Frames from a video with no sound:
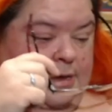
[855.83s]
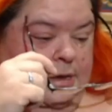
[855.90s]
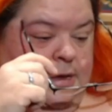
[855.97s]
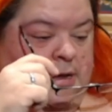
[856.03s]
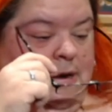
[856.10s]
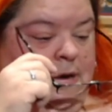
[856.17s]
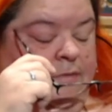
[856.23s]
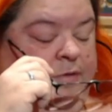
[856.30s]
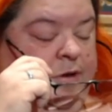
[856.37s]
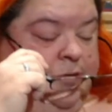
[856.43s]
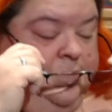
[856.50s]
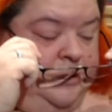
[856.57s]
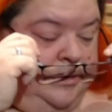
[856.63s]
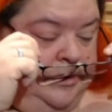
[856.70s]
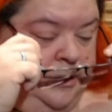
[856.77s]
It never
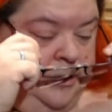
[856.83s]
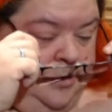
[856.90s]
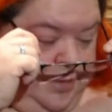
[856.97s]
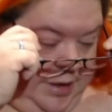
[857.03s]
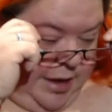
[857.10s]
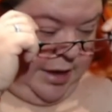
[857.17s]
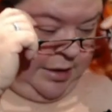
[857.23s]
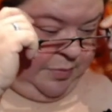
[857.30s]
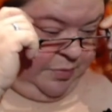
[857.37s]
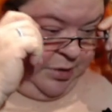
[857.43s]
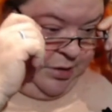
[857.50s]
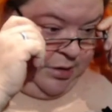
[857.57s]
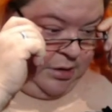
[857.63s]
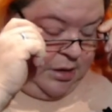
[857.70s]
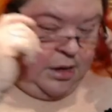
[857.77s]
used to do that,
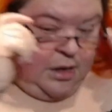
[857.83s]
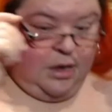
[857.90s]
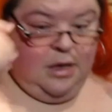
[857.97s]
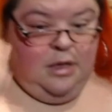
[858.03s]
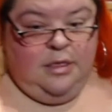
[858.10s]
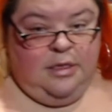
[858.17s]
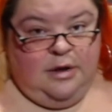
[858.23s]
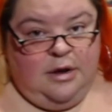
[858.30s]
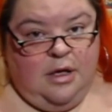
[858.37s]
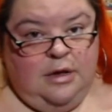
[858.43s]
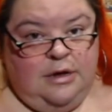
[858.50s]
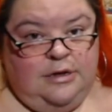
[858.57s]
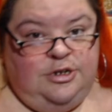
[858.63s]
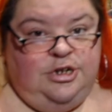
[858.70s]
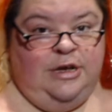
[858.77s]
but the
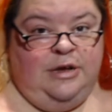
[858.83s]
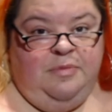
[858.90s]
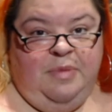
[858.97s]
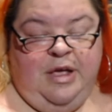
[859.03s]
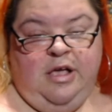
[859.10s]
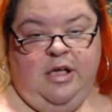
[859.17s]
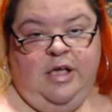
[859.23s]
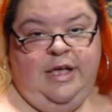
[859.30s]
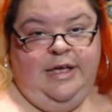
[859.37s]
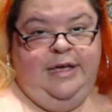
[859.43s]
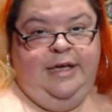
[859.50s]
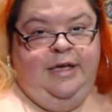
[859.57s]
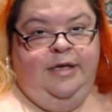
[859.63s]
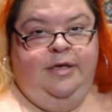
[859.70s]
doc checked my eye,